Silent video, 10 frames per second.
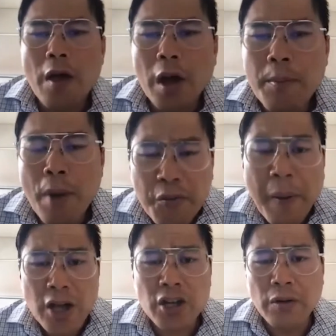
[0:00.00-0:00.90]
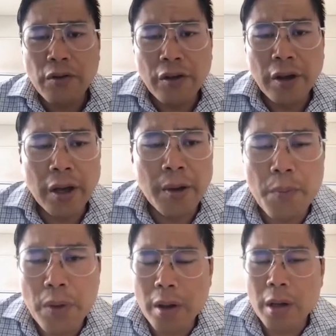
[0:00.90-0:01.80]
most patients are
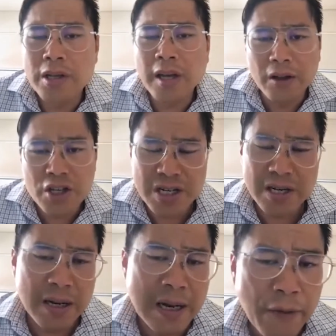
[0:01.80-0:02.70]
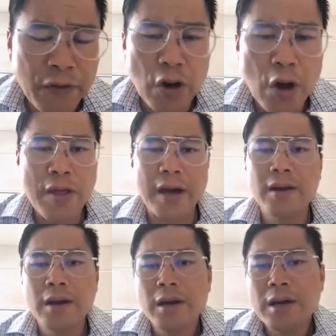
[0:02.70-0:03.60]
intelligent enough to know that
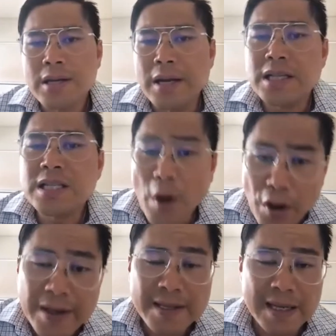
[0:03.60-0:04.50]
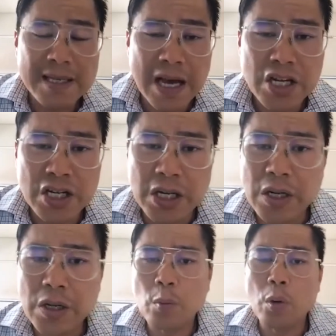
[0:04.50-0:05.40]
smoking
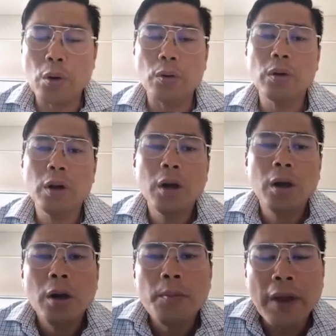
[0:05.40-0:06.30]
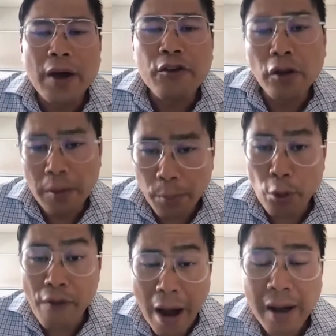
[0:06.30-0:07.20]
cessation will certainly
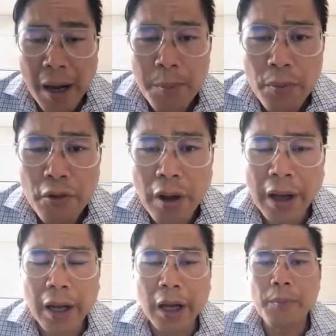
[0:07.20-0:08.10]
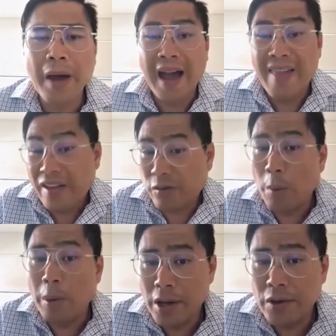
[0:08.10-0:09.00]
improve outcomes, and that's
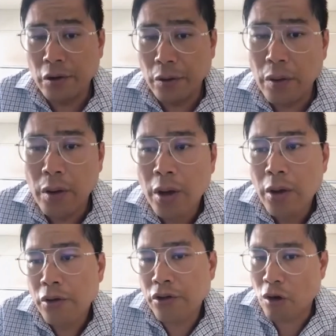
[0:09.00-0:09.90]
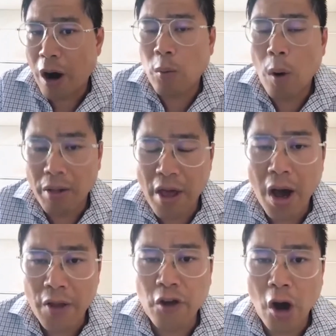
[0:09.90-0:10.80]
when we need to strike while the
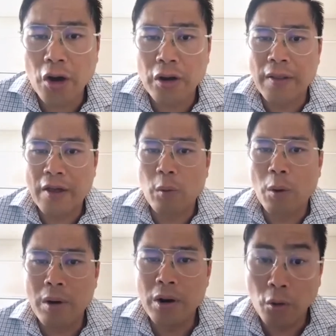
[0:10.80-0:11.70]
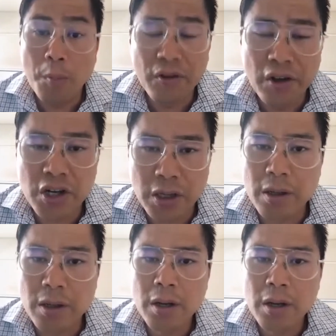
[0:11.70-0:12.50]
iron's hot, and that's when we're in a good position